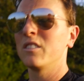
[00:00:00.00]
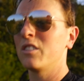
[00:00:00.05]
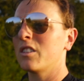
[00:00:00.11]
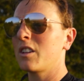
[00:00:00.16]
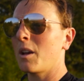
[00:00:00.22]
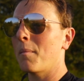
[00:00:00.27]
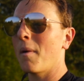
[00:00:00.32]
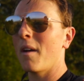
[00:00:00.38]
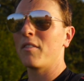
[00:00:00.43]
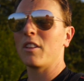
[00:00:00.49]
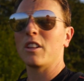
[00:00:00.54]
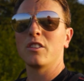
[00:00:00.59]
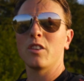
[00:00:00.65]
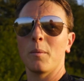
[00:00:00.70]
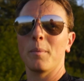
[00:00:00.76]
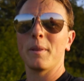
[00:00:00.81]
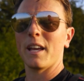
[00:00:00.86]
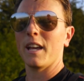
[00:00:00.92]
Just come over the
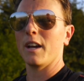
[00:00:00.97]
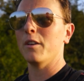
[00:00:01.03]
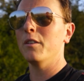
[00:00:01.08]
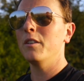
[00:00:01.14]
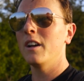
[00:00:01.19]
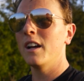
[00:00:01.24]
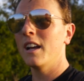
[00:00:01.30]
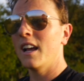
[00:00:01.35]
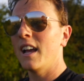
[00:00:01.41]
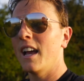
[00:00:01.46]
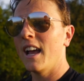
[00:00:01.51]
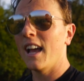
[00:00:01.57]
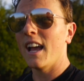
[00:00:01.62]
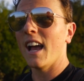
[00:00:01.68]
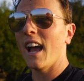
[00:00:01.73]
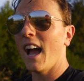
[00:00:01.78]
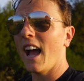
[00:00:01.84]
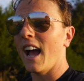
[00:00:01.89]
top of the hill
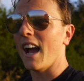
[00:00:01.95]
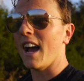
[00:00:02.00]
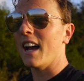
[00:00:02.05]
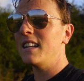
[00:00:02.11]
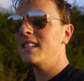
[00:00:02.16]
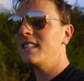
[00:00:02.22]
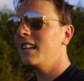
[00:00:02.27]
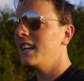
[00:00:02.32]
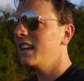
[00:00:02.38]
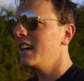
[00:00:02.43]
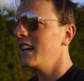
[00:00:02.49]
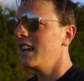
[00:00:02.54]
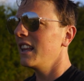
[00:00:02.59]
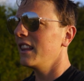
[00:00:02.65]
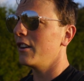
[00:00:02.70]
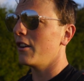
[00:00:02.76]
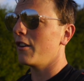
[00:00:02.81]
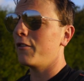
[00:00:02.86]
and
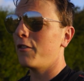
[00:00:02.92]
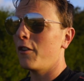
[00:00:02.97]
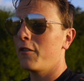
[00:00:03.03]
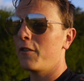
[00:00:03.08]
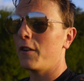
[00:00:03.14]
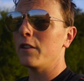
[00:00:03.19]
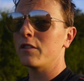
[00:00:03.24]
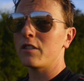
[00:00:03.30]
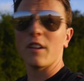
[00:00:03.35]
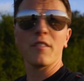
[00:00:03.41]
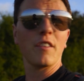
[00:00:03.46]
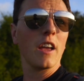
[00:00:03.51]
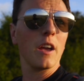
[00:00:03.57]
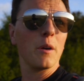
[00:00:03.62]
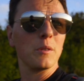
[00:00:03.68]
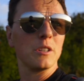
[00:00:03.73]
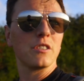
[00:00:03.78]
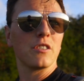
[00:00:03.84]
there are a few fields over
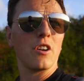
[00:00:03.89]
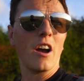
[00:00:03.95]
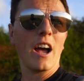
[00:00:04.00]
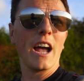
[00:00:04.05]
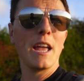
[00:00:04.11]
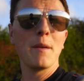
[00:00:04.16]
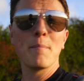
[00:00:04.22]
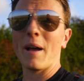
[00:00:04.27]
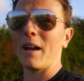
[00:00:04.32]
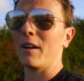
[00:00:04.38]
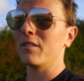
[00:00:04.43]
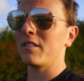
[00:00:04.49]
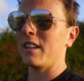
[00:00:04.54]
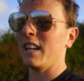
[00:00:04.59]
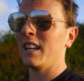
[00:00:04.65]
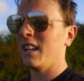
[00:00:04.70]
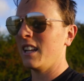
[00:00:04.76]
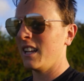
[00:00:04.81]
here which have got hay bales
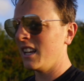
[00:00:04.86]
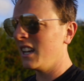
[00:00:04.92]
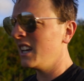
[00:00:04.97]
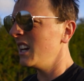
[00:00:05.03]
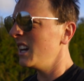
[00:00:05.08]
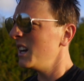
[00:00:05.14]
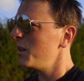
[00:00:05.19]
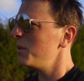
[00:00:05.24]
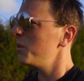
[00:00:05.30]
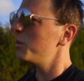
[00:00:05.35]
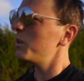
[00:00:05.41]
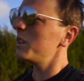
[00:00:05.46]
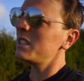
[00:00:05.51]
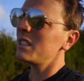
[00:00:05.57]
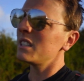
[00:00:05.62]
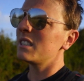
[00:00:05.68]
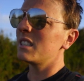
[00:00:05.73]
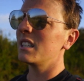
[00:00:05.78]
in
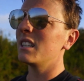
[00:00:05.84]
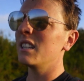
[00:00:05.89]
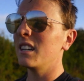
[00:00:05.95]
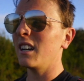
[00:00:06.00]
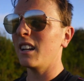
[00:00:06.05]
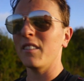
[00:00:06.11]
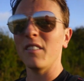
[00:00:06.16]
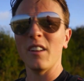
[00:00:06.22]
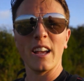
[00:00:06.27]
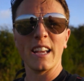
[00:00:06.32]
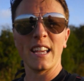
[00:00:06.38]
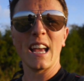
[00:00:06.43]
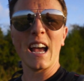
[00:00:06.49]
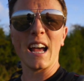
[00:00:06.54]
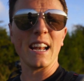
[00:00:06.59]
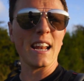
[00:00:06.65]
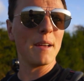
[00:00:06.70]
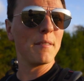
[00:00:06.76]
which is kind of like
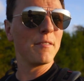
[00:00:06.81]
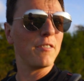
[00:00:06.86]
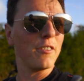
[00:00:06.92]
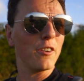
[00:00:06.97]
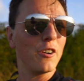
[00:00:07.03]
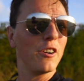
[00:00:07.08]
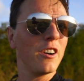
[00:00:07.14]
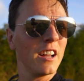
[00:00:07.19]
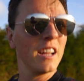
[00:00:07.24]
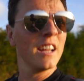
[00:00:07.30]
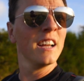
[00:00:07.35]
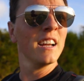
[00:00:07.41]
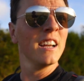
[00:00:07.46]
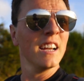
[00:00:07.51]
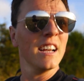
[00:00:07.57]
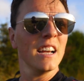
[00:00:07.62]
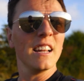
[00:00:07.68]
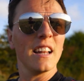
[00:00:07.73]
catnip for
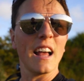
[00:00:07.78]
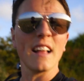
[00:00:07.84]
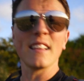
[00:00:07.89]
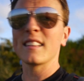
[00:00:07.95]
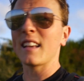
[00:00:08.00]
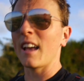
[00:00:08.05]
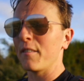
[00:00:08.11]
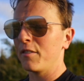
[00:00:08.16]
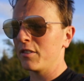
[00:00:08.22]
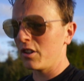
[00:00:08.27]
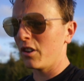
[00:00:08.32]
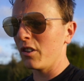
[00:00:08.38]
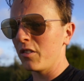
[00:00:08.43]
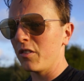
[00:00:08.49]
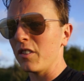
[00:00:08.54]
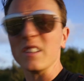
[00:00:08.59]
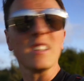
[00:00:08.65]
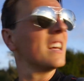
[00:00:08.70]
landscape
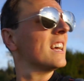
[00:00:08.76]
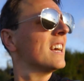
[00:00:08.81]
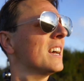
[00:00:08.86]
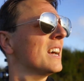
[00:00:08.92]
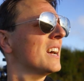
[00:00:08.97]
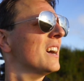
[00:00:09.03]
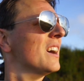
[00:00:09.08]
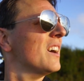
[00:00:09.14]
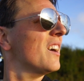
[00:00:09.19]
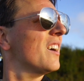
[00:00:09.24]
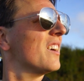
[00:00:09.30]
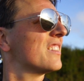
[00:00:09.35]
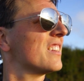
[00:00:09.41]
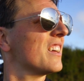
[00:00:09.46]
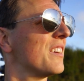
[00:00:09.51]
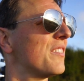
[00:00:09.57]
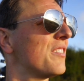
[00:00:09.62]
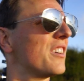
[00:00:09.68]
photographers. I
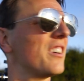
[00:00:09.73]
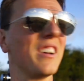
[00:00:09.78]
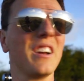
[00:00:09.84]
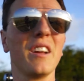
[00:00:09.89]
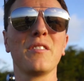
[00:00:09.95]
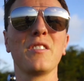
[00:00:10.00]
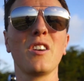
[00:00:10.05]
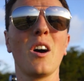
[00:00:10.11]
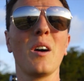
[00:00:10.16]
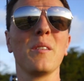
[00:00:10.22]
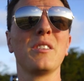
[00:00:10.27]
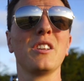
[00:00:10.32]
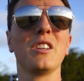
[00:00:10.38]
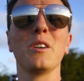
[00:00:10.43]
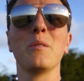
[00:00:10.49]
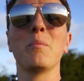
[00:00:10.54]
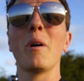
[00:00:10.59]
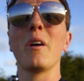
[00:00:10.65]
don't know if I've got enough time to
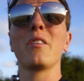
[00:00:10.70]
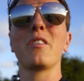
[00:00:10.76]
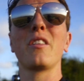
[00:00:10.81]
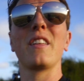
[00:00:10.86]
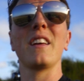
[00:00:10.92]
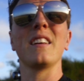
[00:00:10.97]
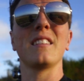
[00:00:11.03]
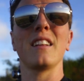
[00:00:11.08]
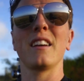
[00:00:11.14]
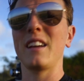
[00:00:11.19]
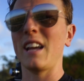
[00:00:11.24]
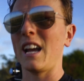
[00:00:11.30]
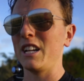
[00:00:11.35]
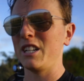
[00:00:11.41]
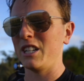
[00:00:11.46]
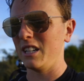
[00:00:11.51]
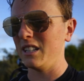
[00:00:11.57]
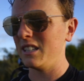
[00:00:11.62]
do both of these
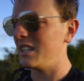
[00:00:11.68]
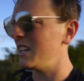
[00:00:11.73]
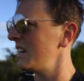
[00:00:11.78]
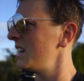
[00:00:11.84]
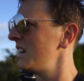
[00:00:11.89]
locations.